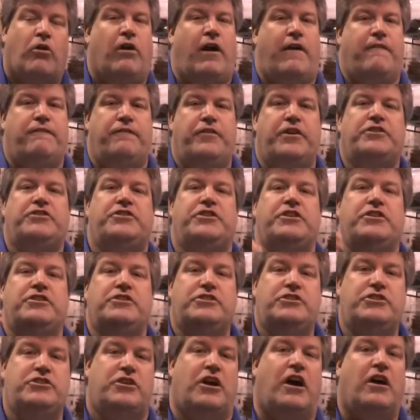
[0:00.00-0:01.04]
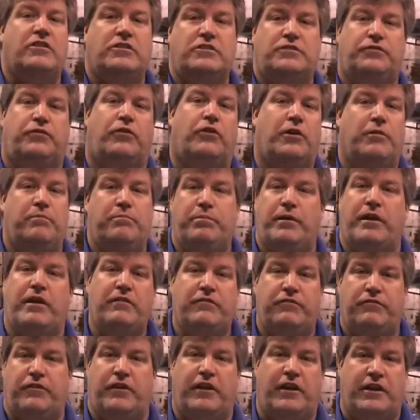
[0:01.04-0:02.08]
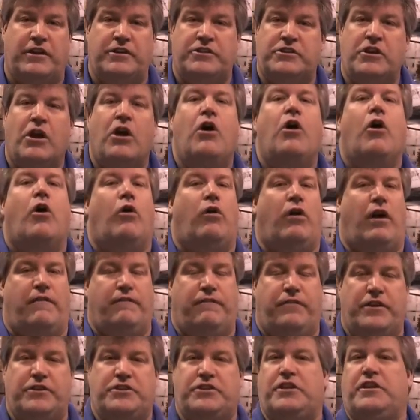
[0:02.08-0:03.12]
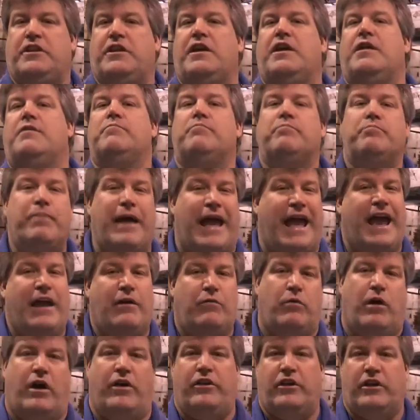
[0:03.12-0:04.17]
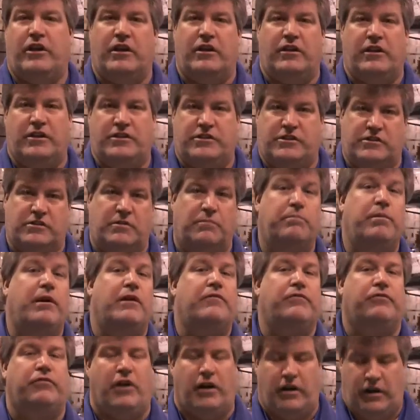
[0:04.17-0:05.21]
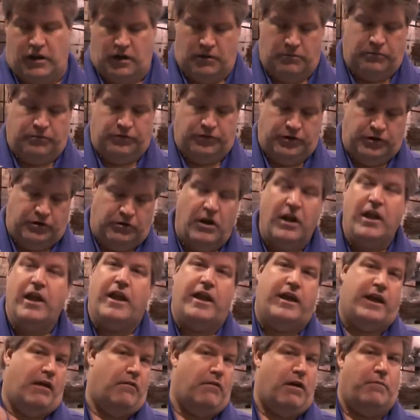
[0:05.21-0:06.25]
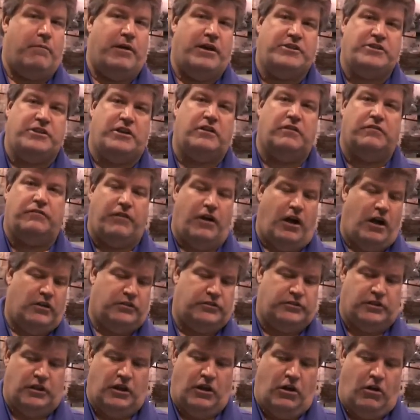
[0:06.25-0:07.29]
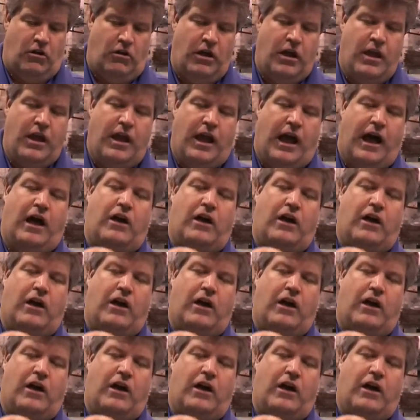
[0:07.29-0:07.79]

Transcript: or I'm fishing just for big fish, or I'm fishing in bad weather conditions, a big front come through, and I want my jig to fall slow.